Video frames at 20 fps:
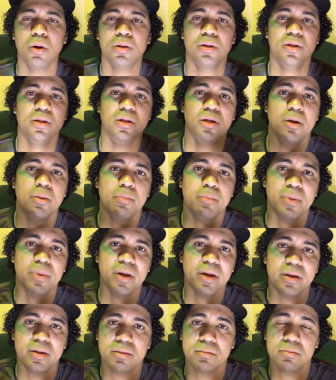than them
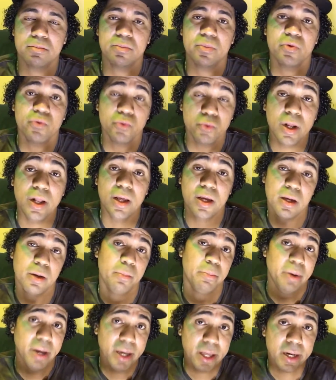being really
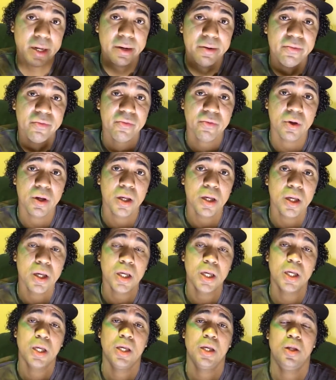competitive.
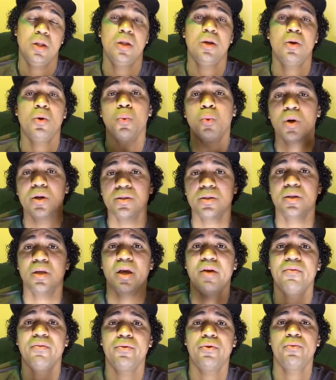Once
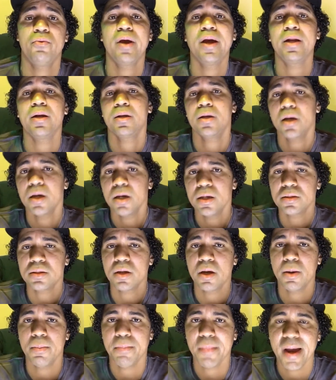Kevin Durant does
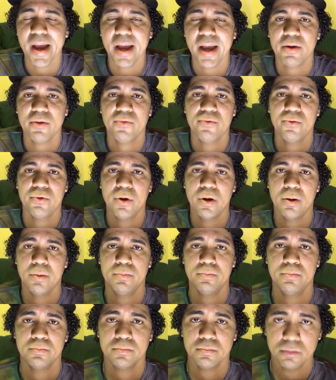come back
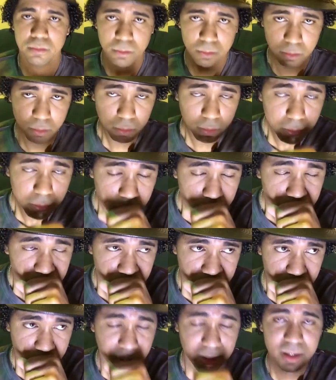from
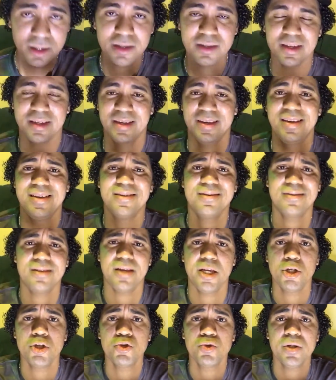his
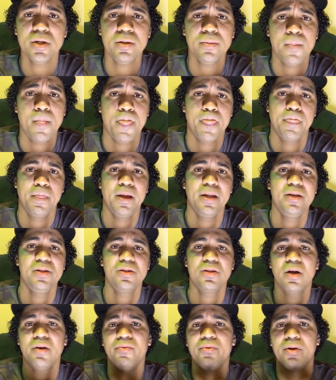injury that he
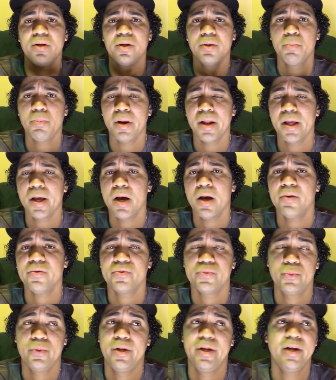suffered in the playoffs,
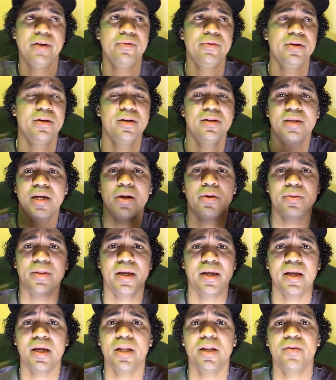whatever it is, I don't
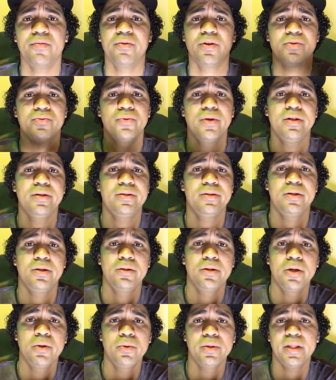think any of us really still
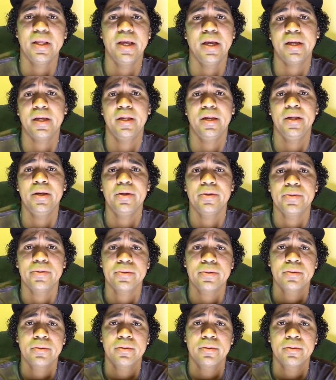know what the heck it is.